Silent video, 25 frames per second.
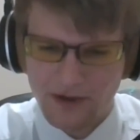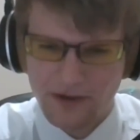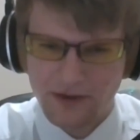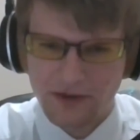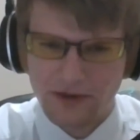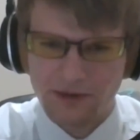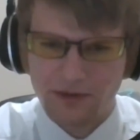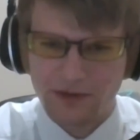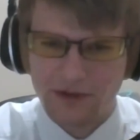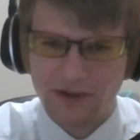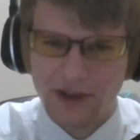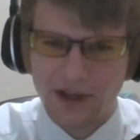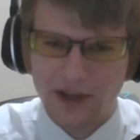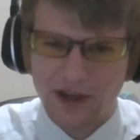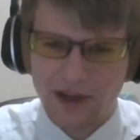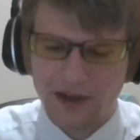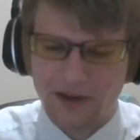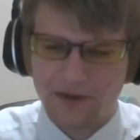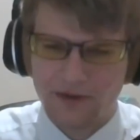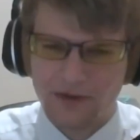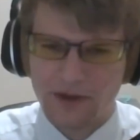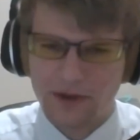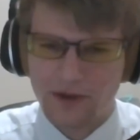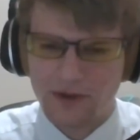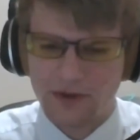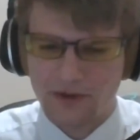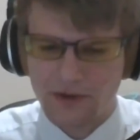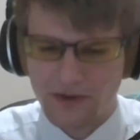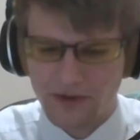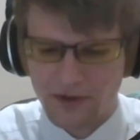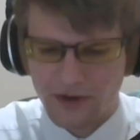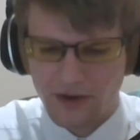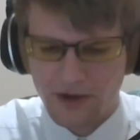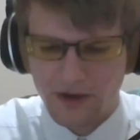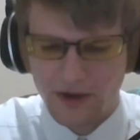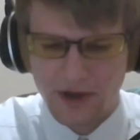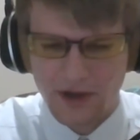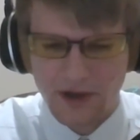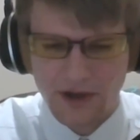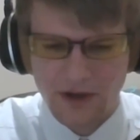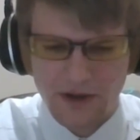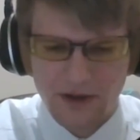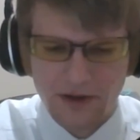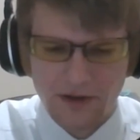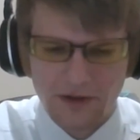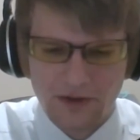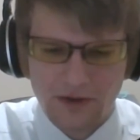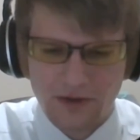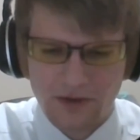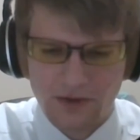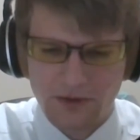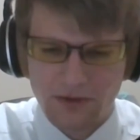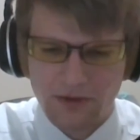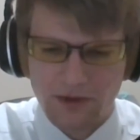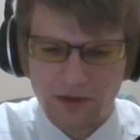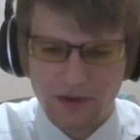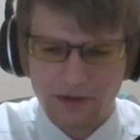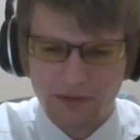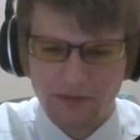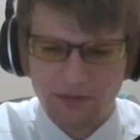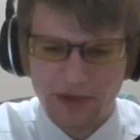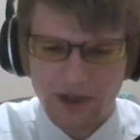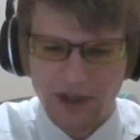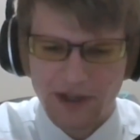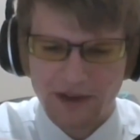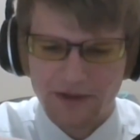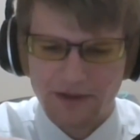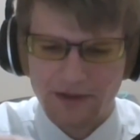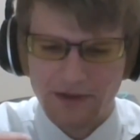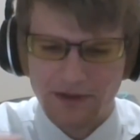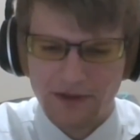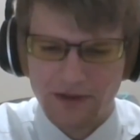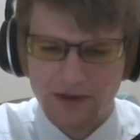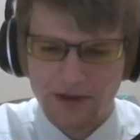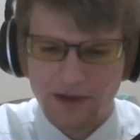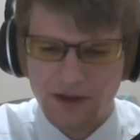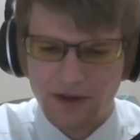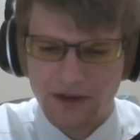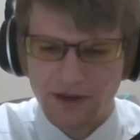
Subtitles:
so we'll take off those two little bits.